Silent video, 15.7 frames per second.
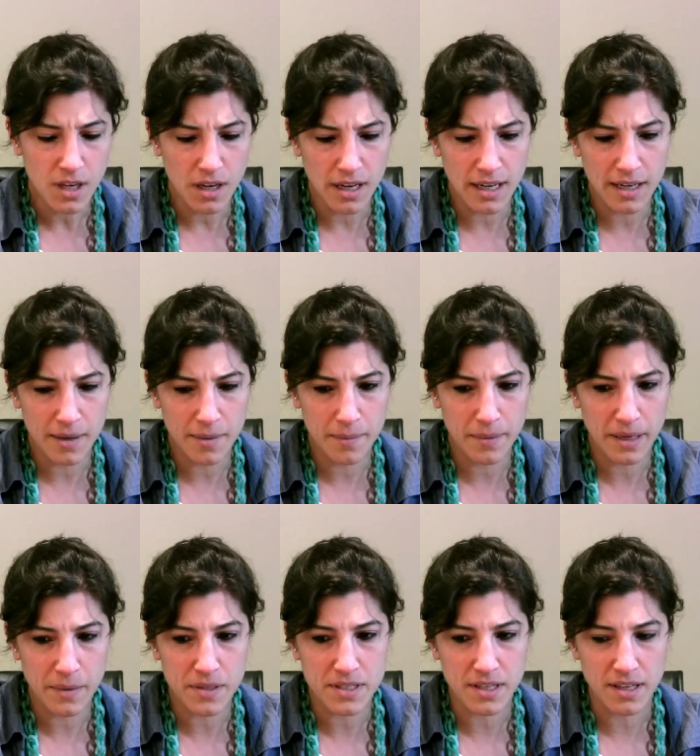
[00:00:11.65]

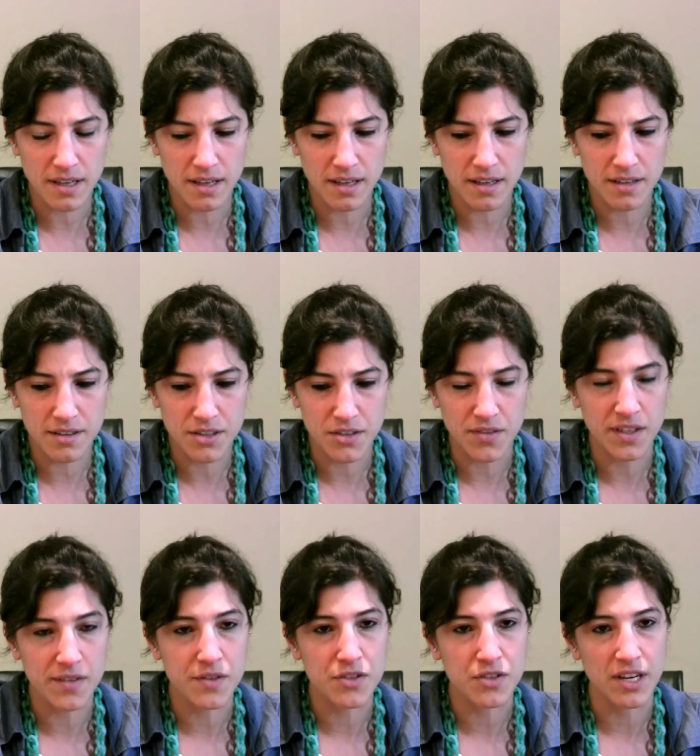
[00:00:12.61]
I was a
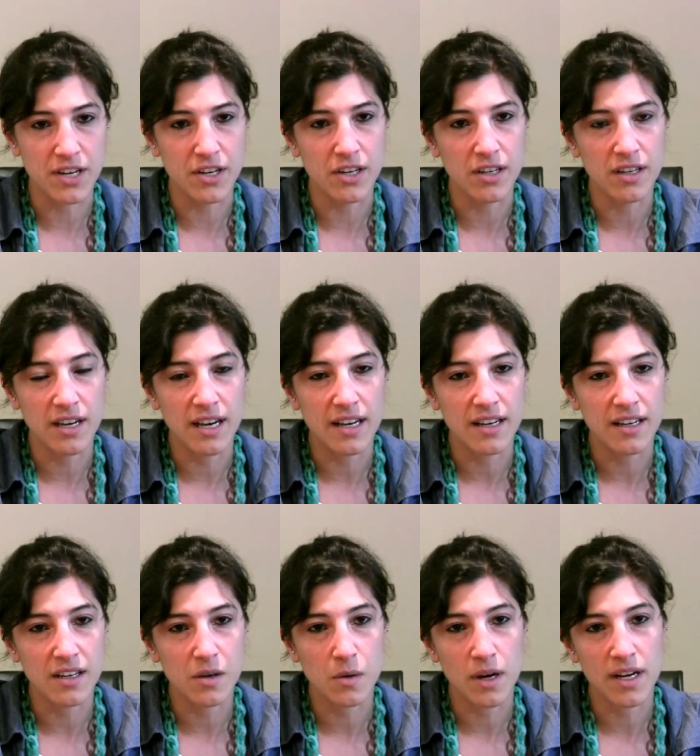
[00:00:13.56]
derivatives trader at
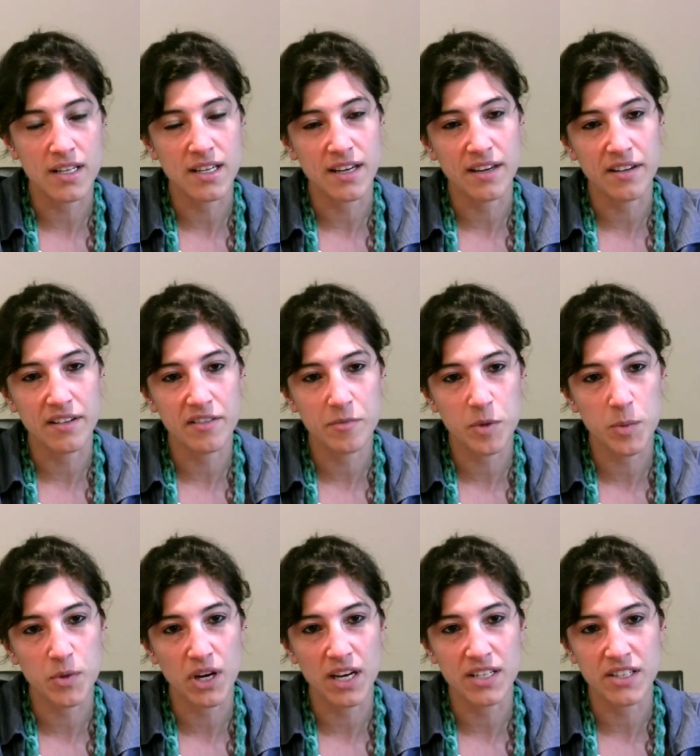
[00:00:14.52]
a quantitative
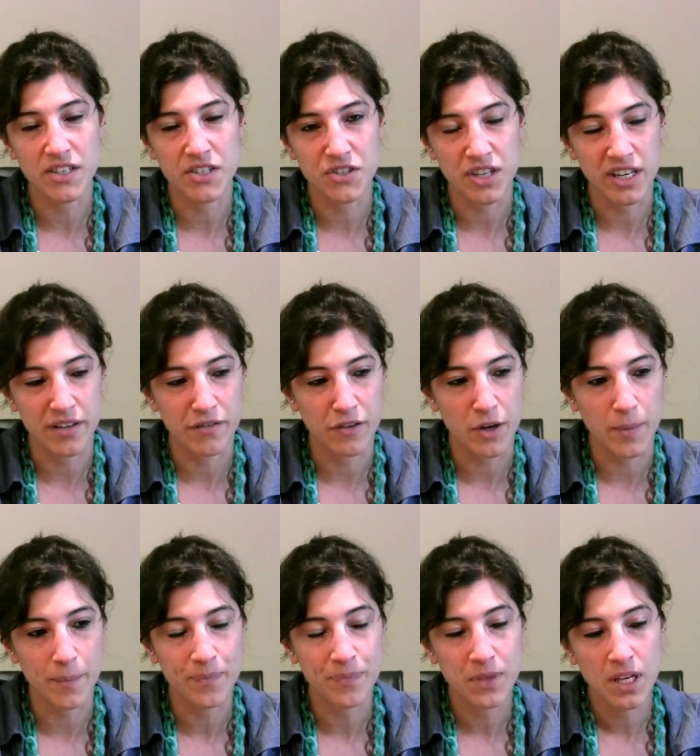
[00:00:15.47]
proprietary trading firm.